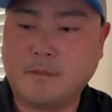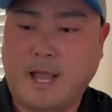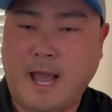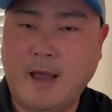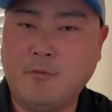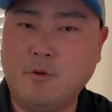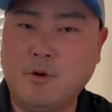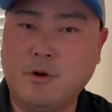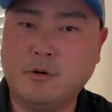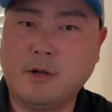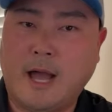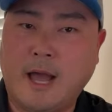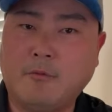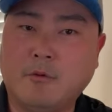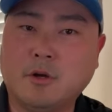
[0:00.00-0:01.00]
I
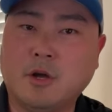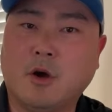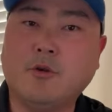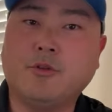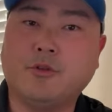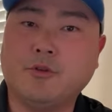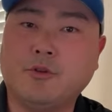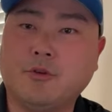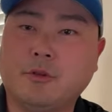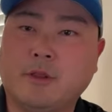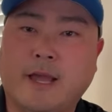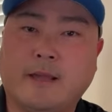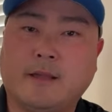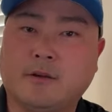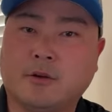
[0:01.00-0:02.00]
will go through
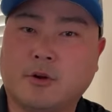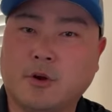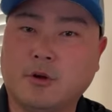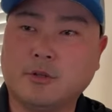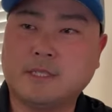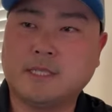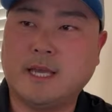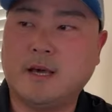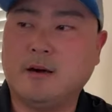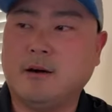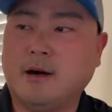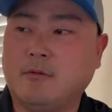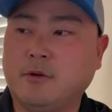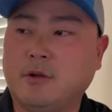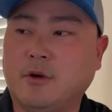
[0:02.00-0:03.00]
like a curl tail.
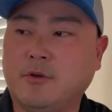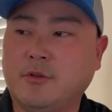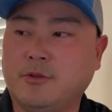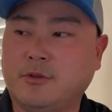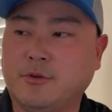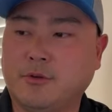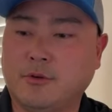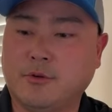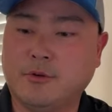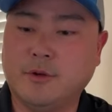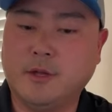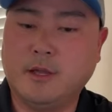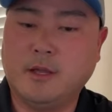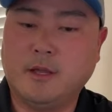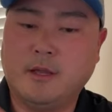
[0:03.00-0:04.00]
I will go
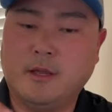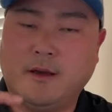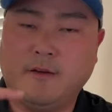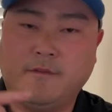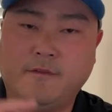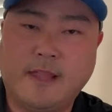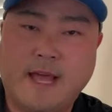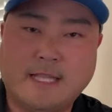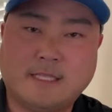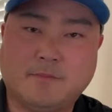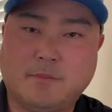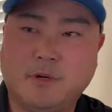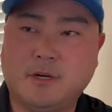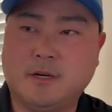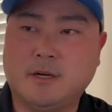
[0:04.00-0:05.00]
through a flats
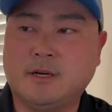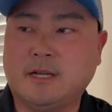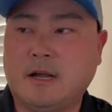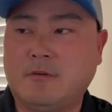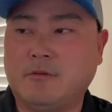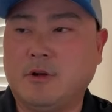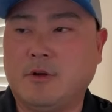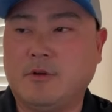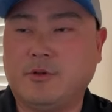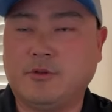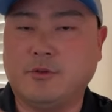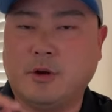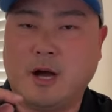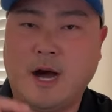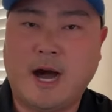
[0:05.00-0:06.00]
bug. I will go
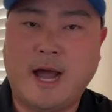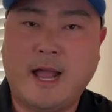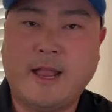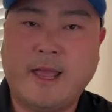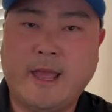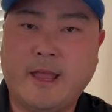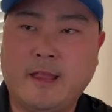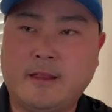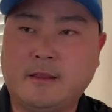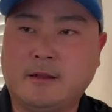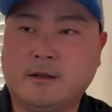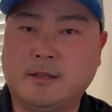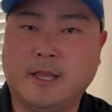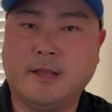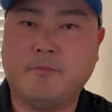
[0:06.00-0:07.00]
through a
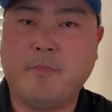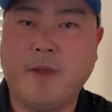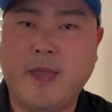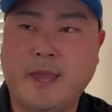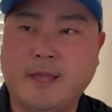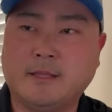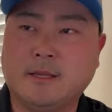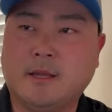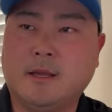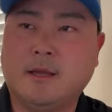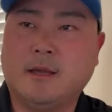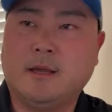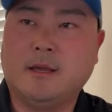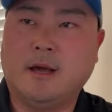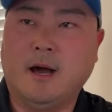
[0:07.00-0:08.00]
hothead, clickbait.
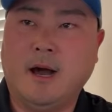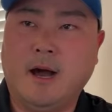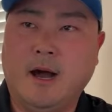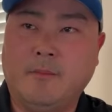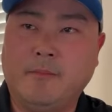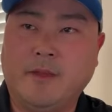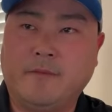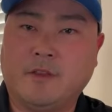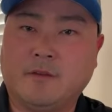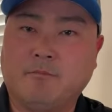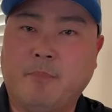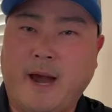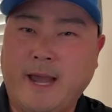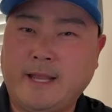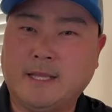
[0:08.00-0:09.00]
If the
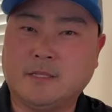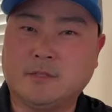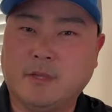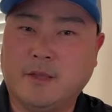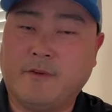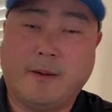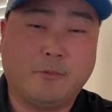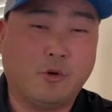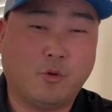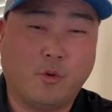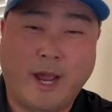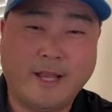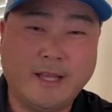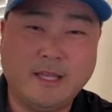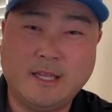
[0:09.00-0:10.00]
bite is, if I'm
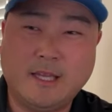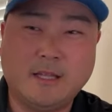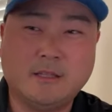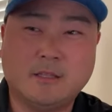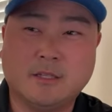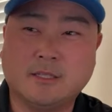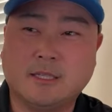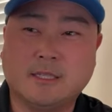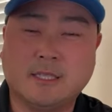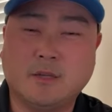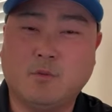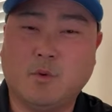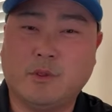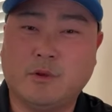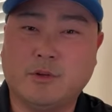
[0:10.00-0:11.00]
grinding it just to
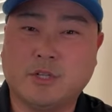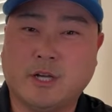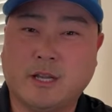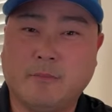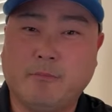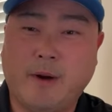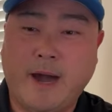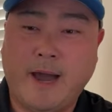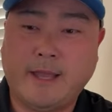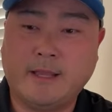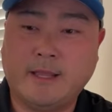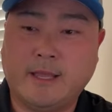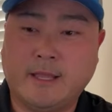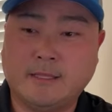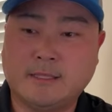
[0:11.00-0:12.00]
see what they're trying to
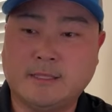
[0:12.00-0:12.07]
bite, and